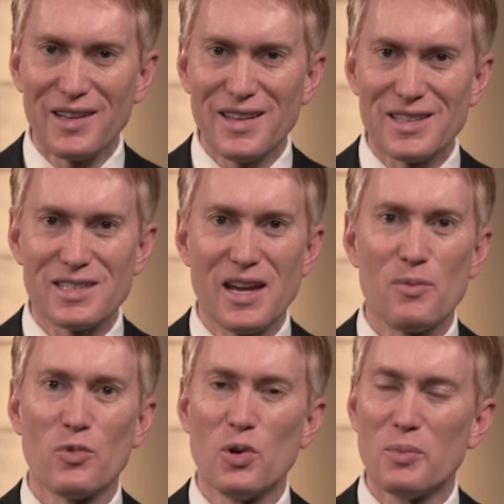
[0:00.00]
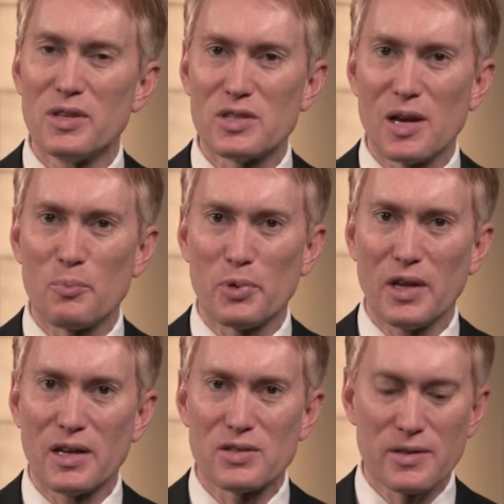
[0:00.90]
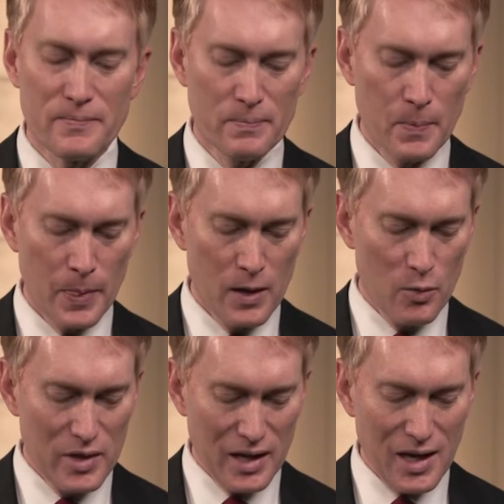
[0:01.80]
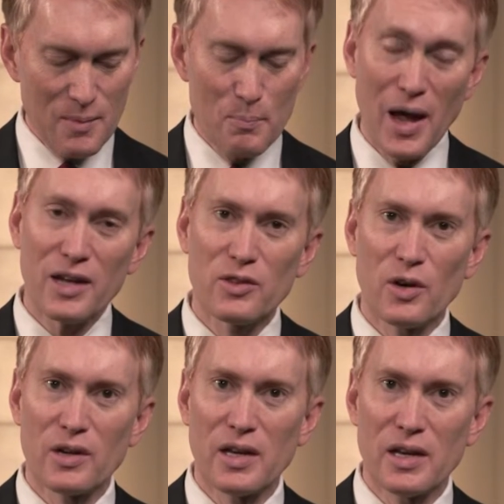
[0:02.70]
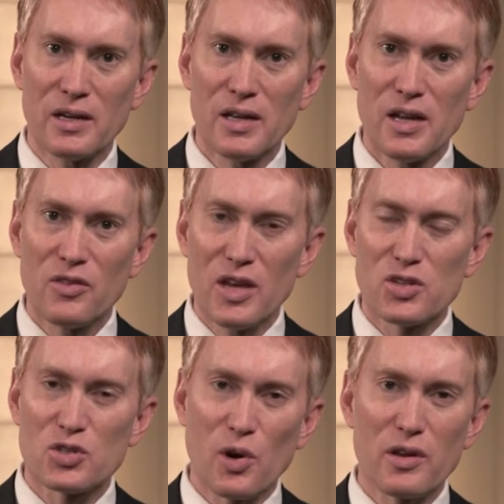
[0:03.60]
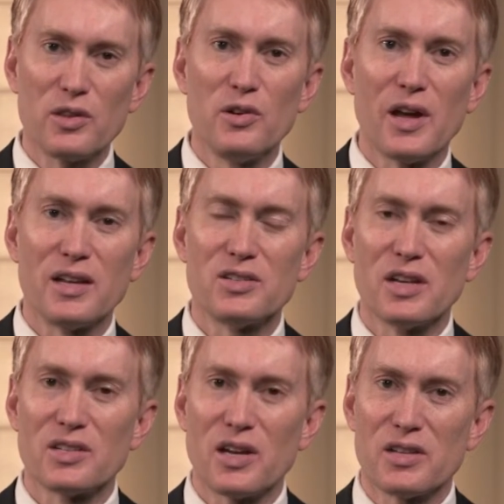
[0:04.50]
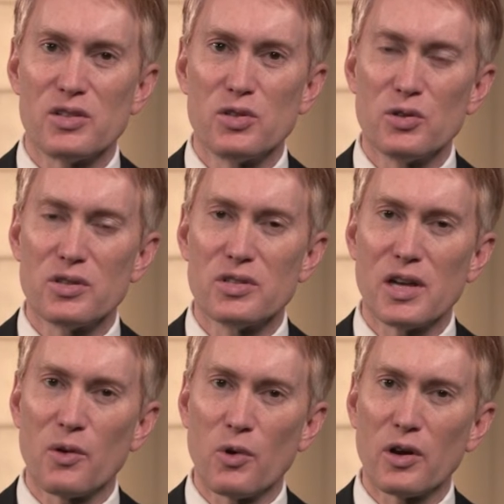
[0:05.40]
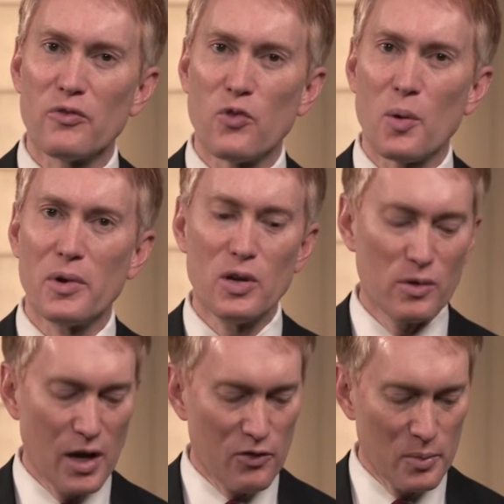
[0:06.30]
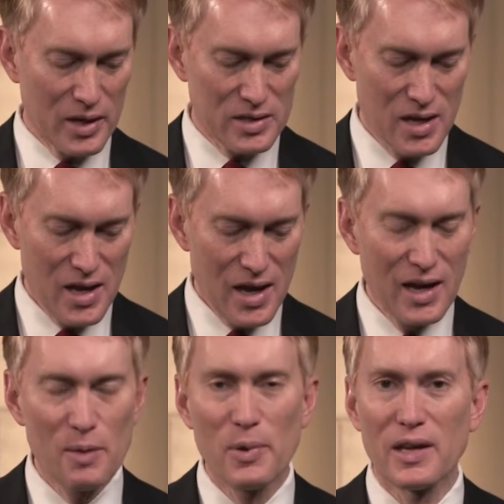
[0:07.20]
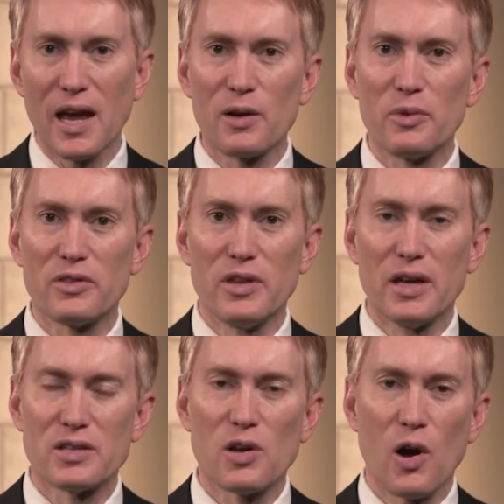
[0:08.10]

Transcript: in that same room and same place, when they came back there again, they started the United States Constitution saying, we're going to form a new government, and it began with this.